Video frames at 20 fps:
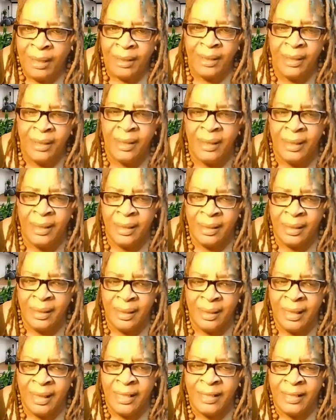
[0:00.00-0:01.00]
But
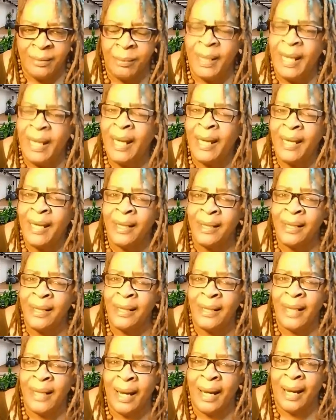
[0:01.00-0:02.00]
these
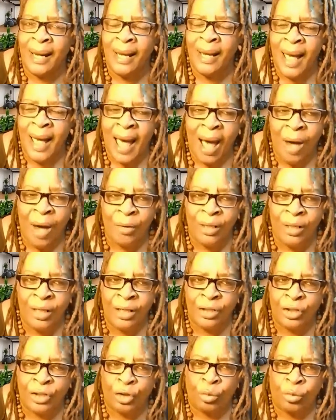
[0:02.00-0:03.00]
men that are
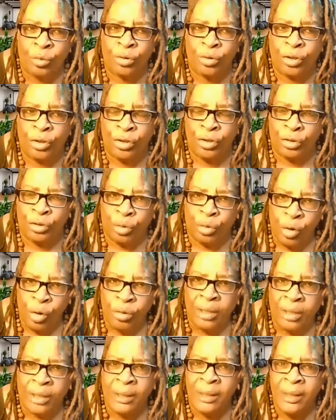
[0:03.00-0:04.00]
out here
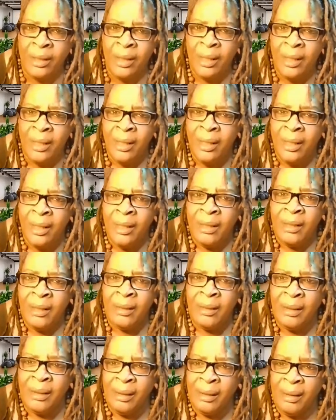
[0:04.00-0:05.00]
controlling
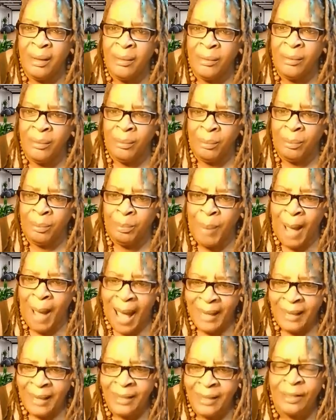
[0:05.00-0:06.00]
the
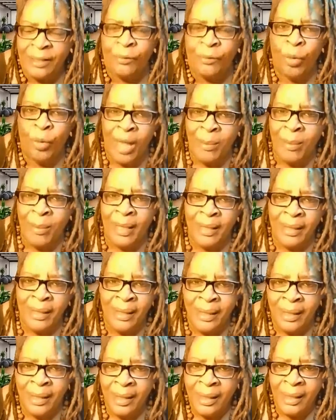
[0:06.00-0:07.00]
bodies of
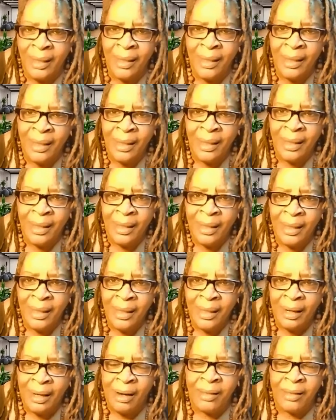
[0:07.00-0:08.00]
women
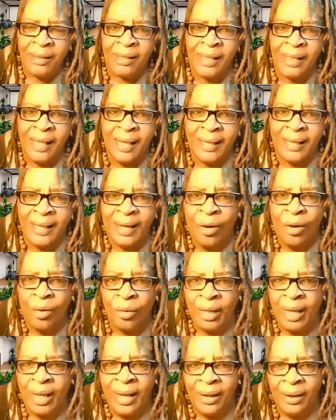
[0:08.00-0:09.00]
are saying
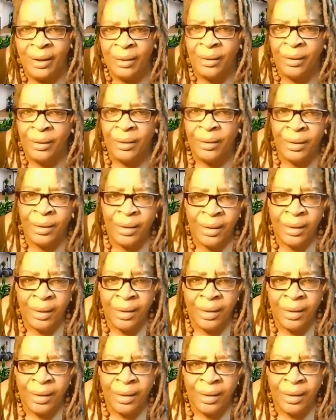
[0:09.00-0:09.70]
they don't care.